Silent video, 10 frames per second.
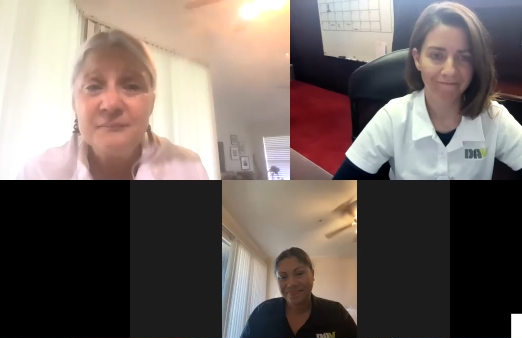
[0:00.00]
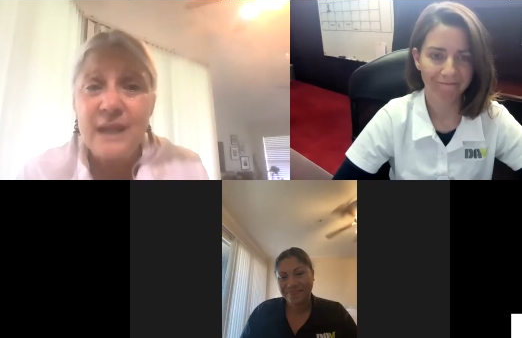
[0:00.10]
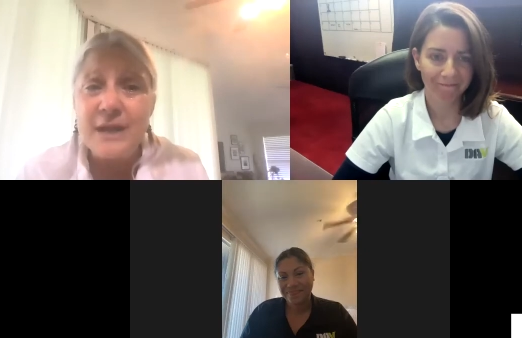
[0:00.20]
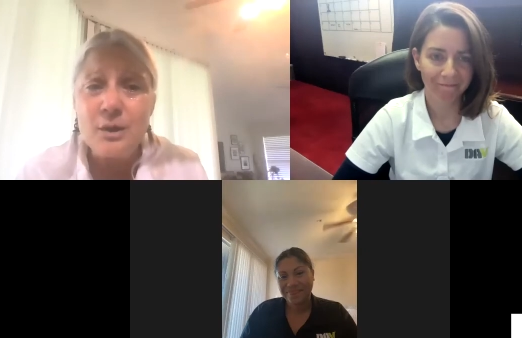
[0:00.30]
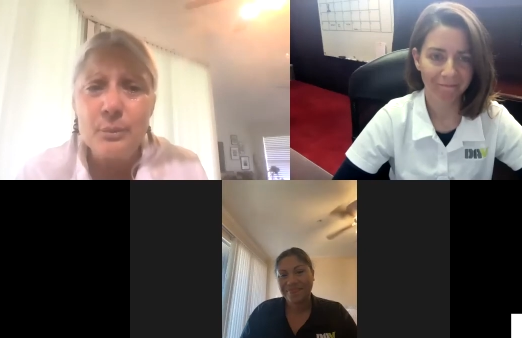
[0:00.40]

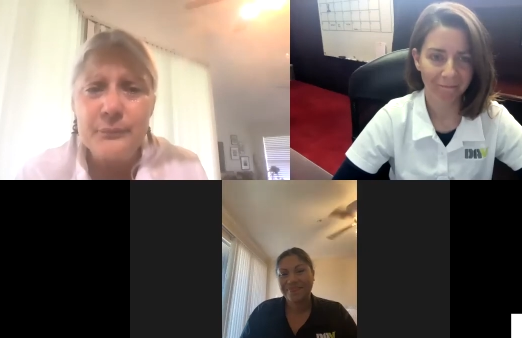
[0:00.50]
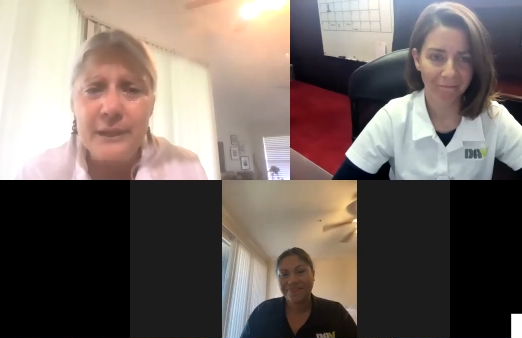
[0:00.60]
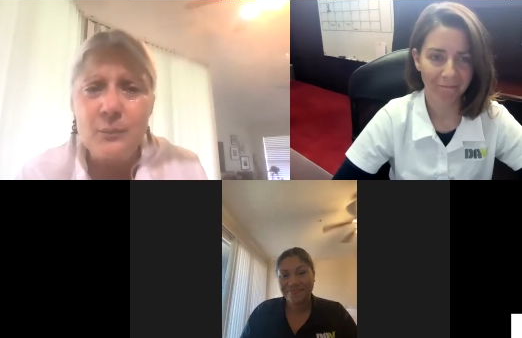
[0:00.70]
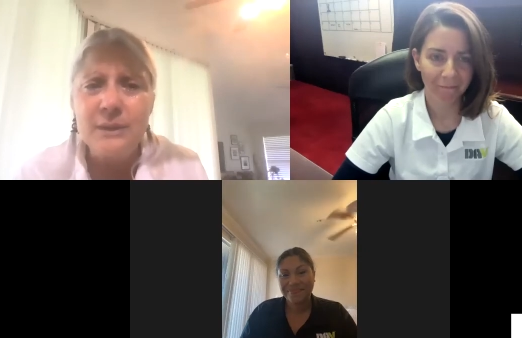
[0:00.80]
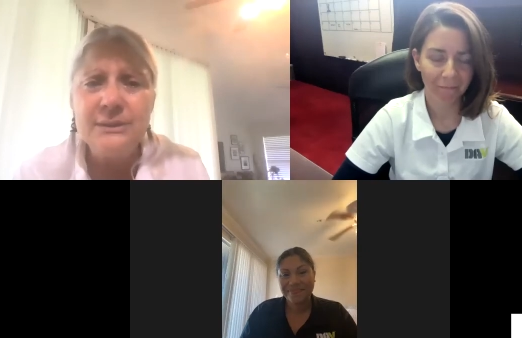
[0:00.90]
Speaker 1: I hope
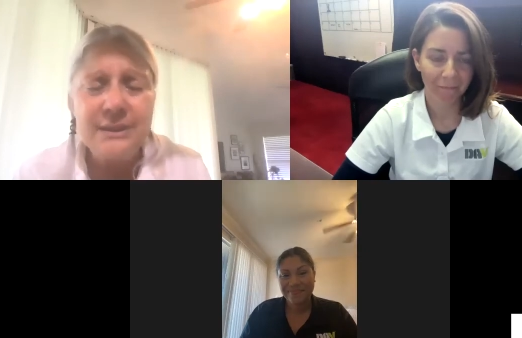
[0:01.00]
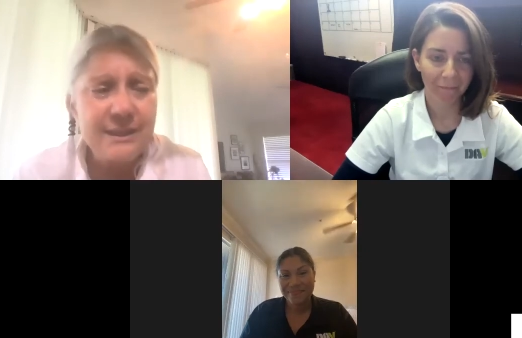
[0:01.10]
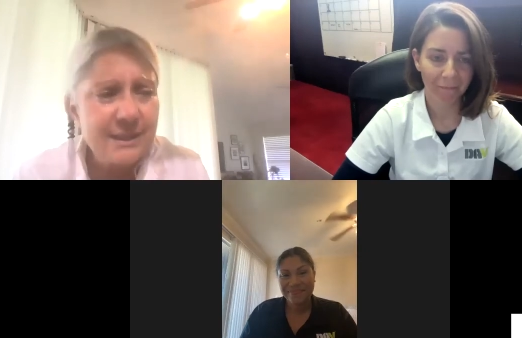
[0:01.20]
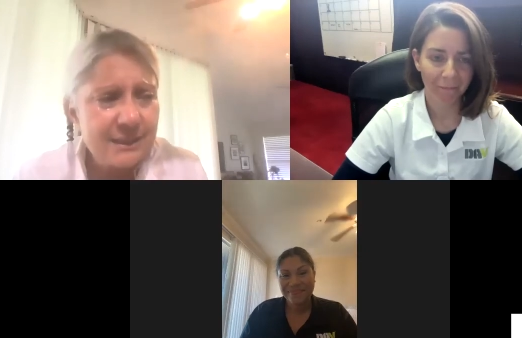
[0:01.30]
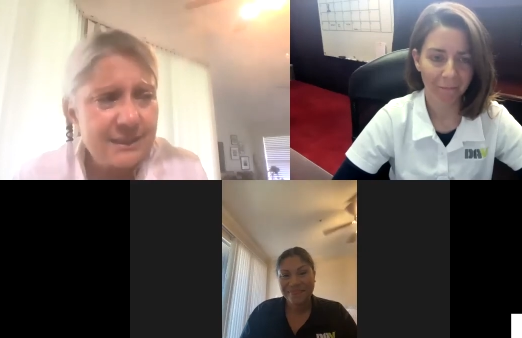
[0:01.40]
that one
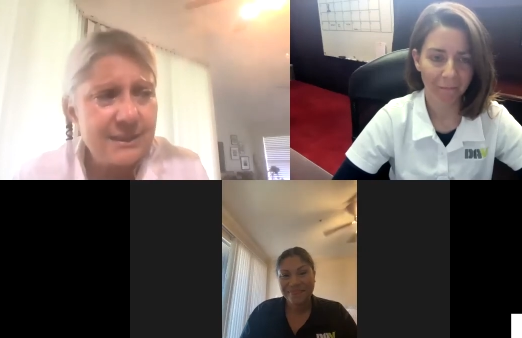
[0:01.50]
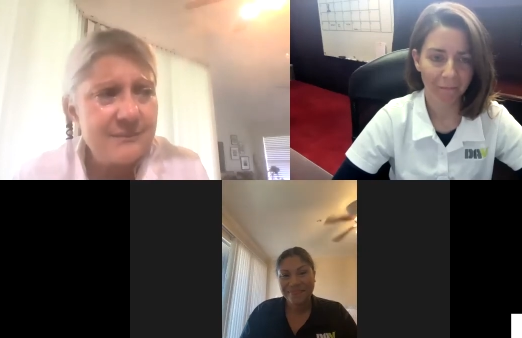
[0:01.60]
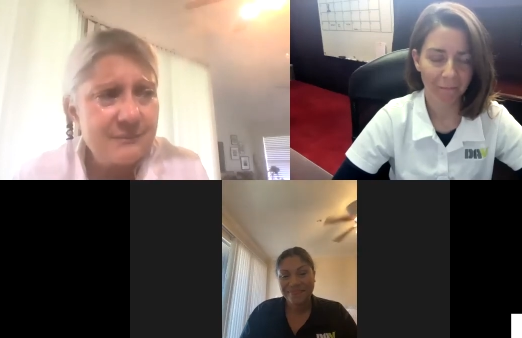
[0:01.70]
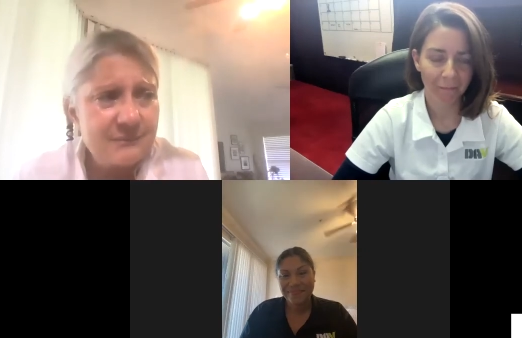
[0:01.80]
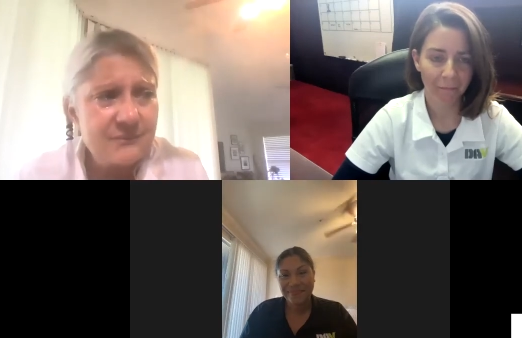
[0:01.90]
day I
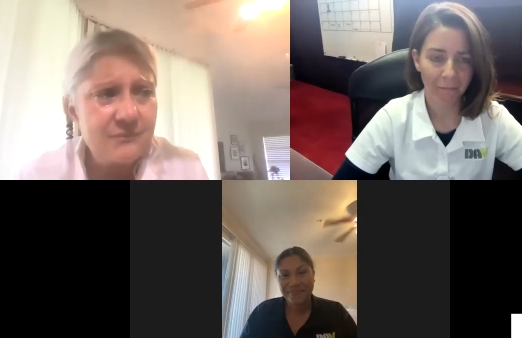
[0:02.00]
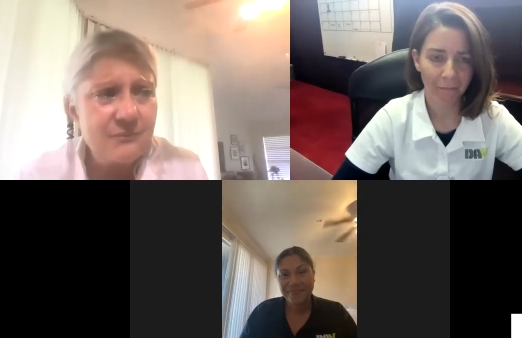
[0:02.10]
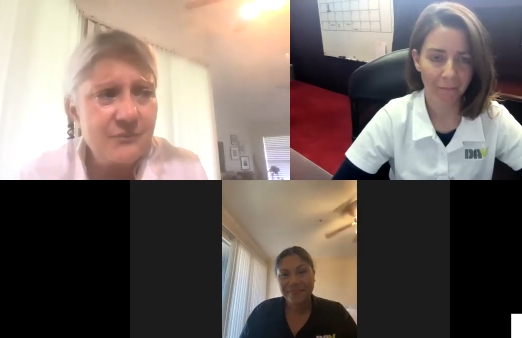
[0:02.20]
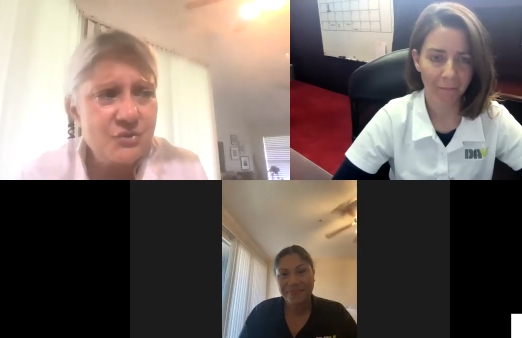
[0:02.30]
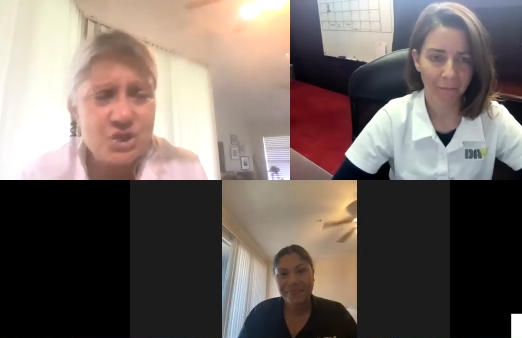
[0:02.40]
can
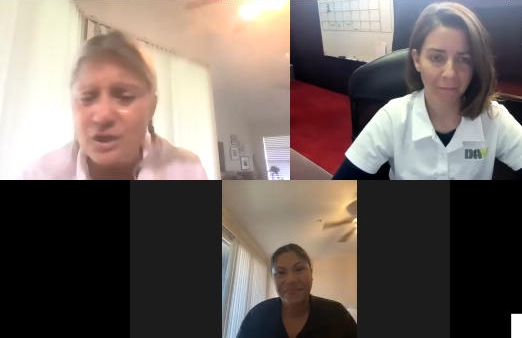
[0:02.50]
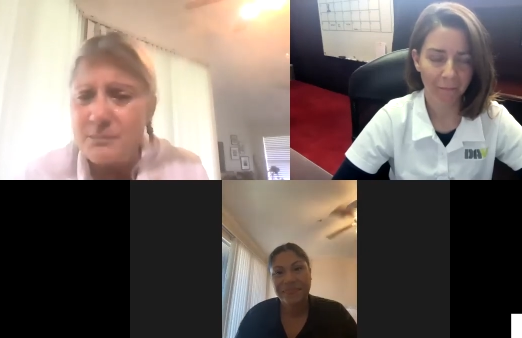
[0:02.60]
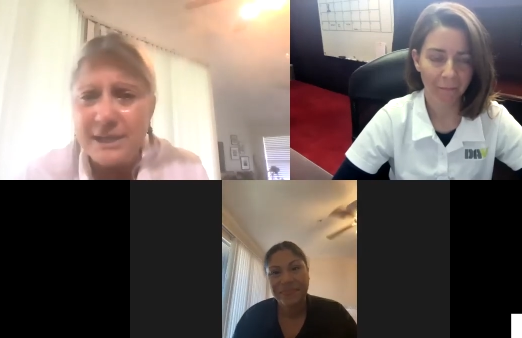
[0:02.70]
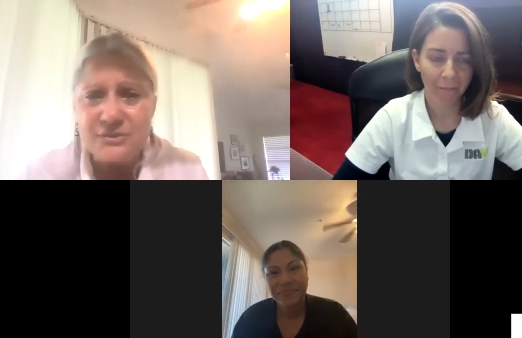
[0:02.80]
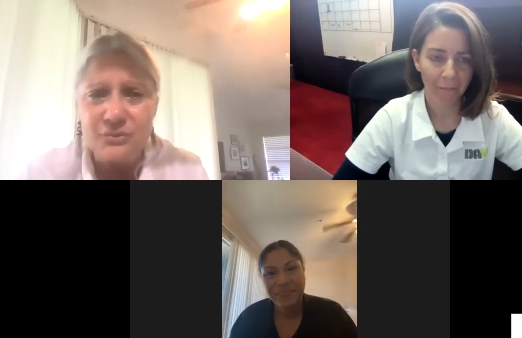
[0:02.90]
share
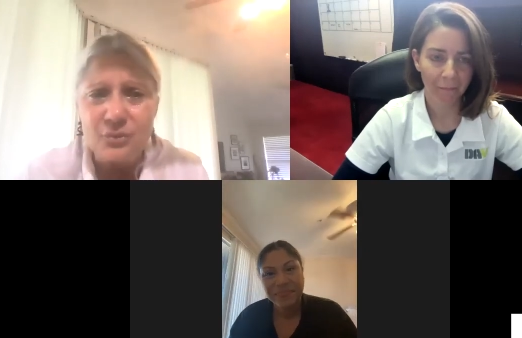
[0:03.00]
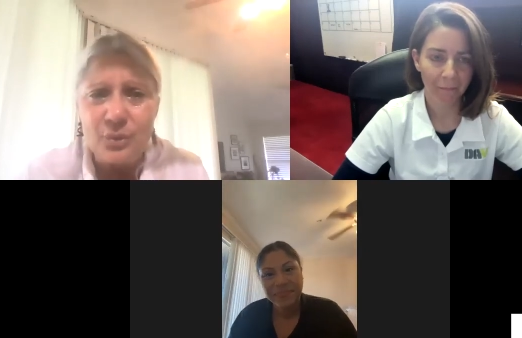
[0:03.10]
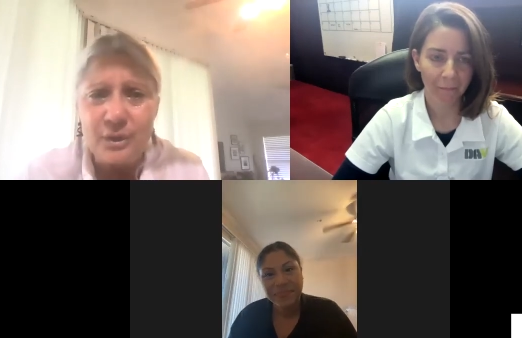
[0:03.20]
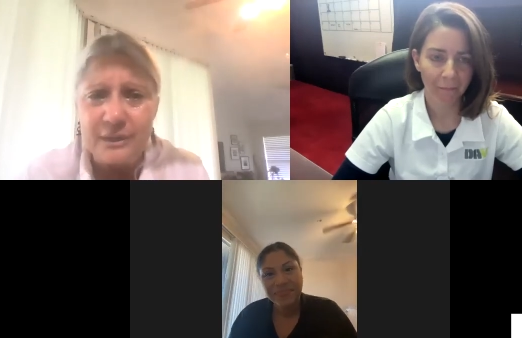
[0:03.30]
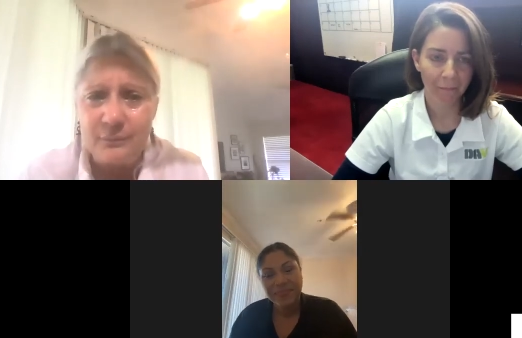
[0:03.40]
my
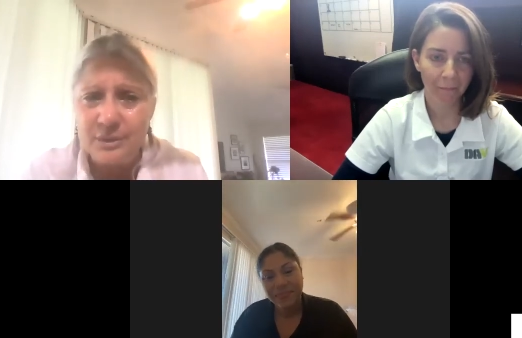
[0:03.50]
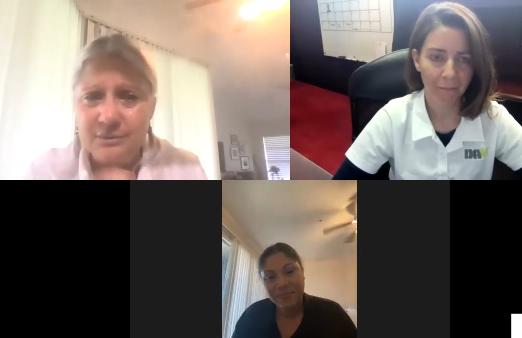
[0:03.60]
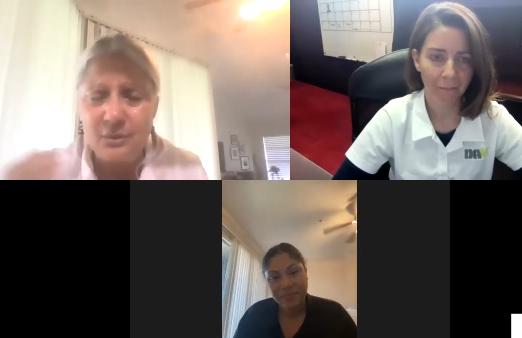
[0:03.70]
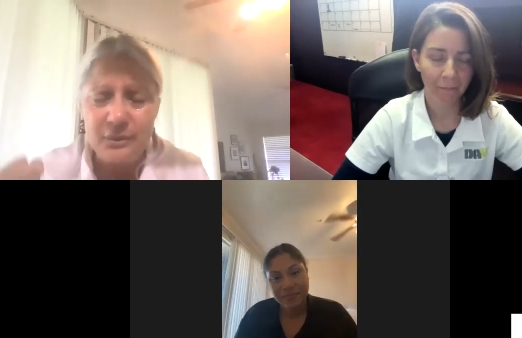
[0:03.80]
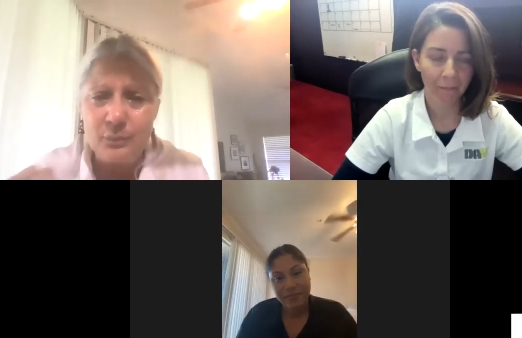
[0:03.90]
story with
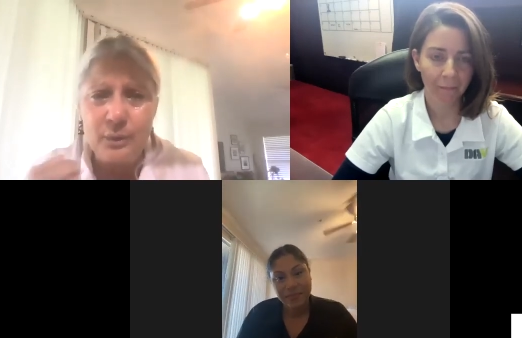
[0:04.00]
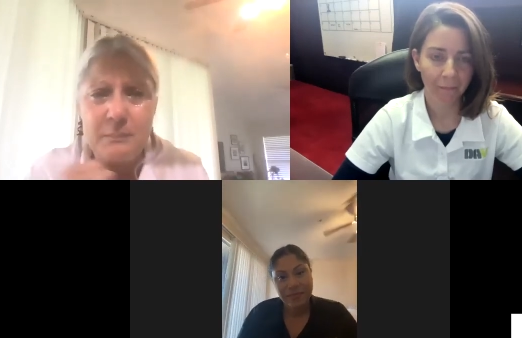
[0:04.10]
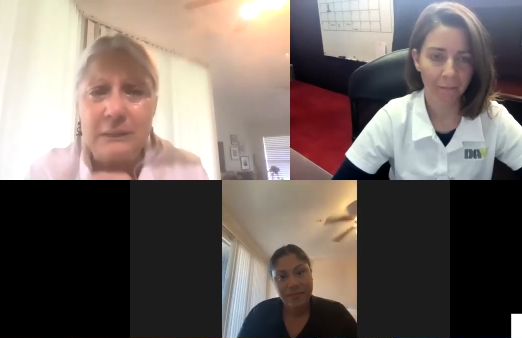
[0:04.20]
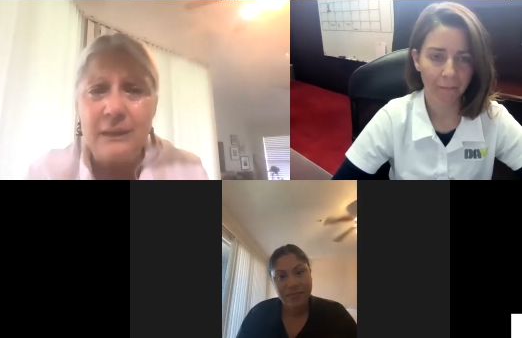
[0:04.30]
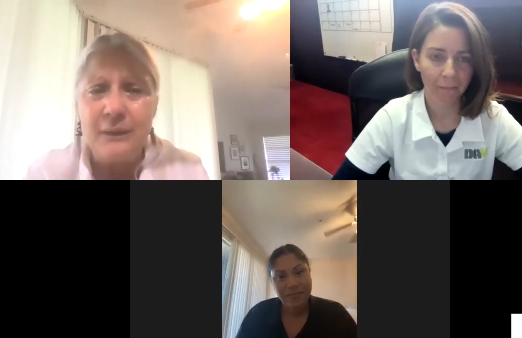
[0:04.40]
other
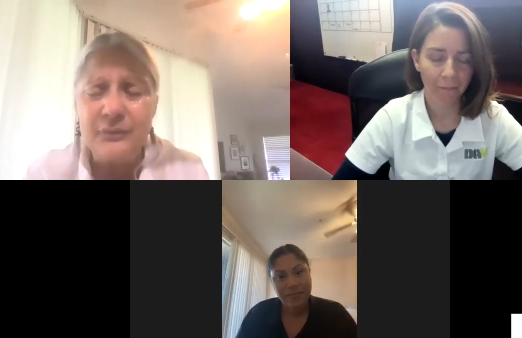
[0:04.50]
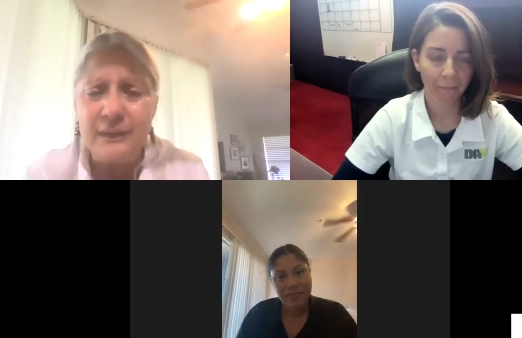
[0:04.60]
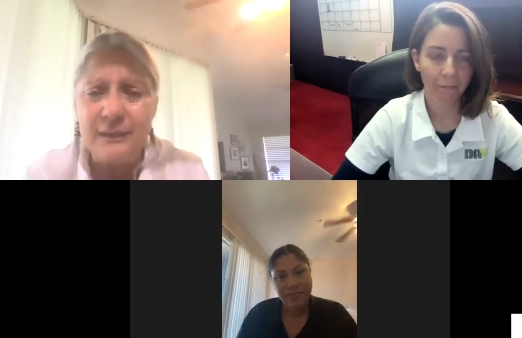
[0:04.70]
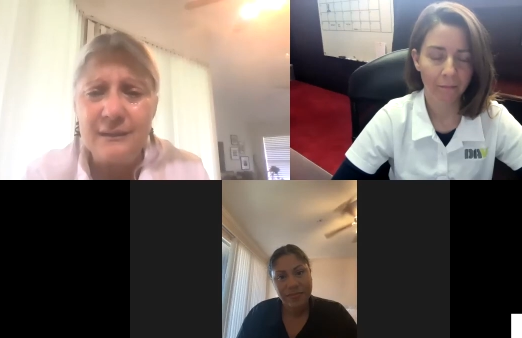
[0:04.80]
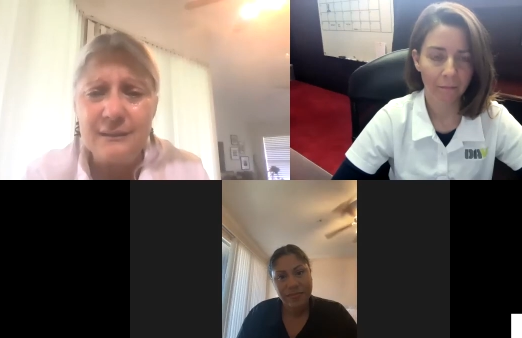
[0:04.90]
women out
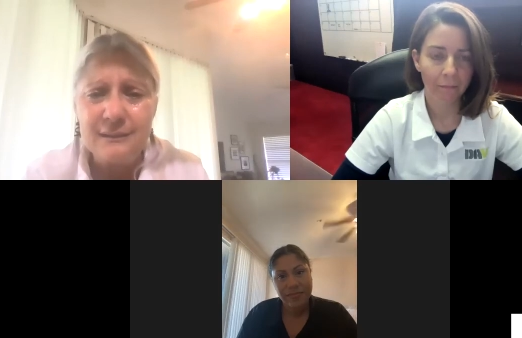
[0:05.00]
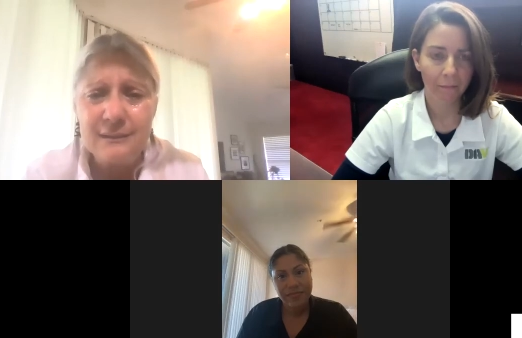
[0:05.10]
there,